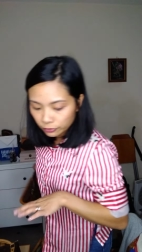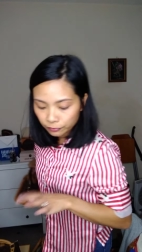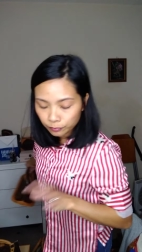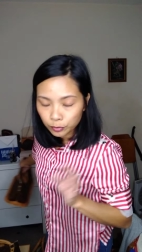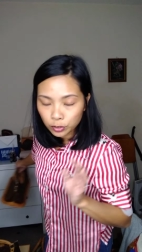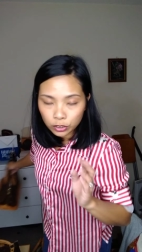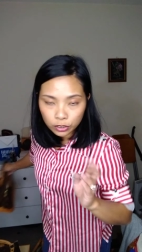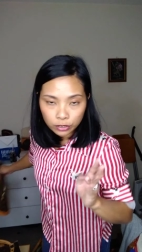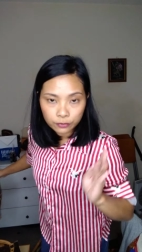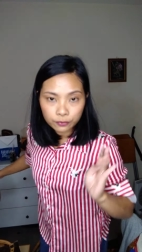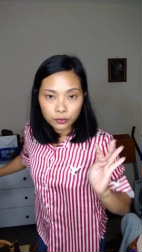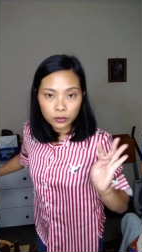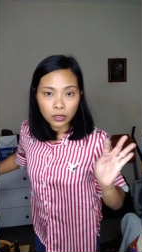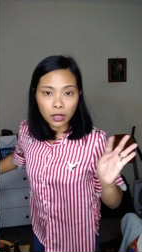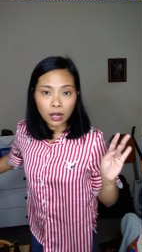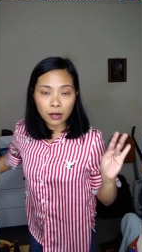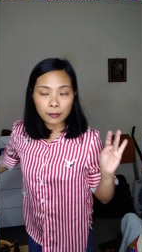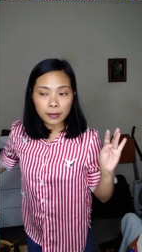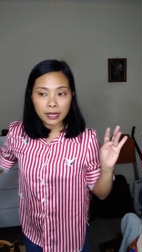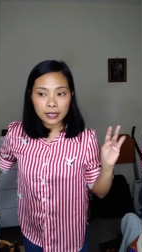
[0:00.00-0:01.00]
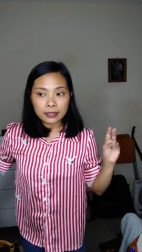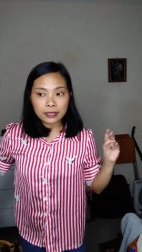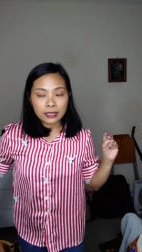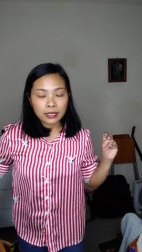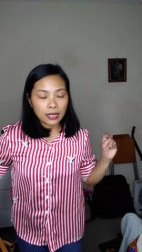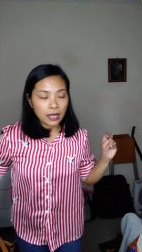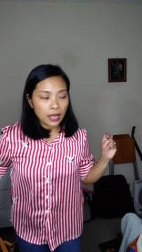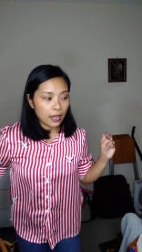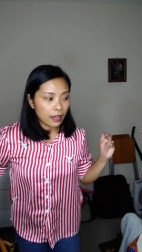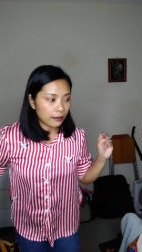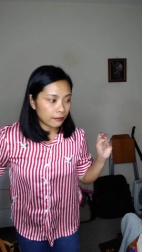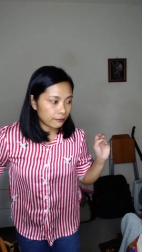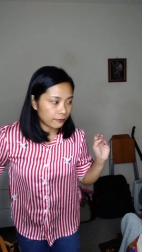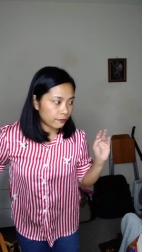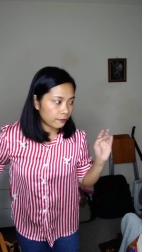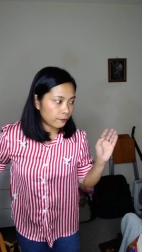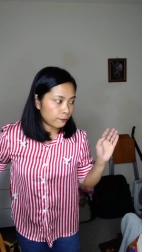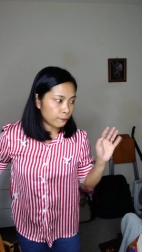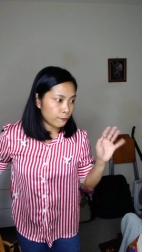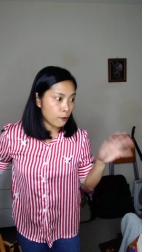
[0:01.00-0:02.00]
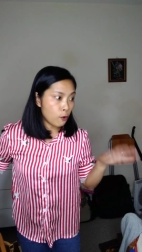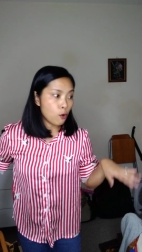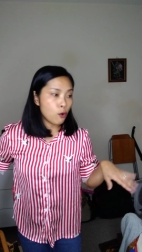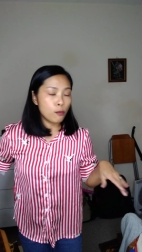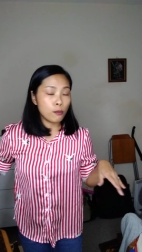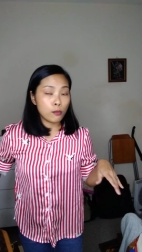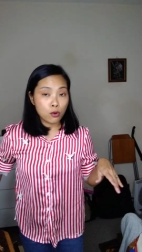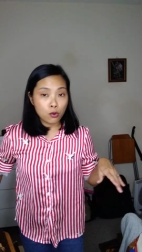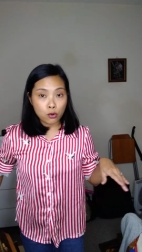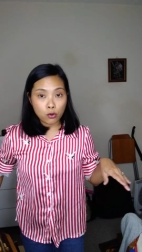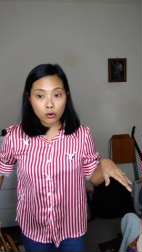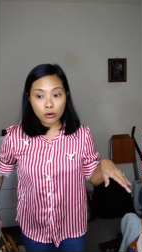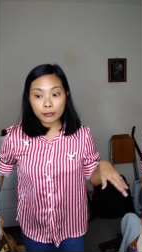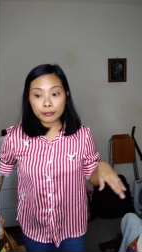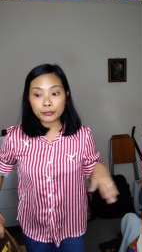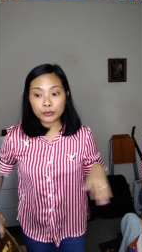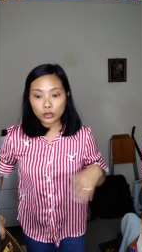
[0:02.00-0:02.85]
of beautiful alma i think i have four more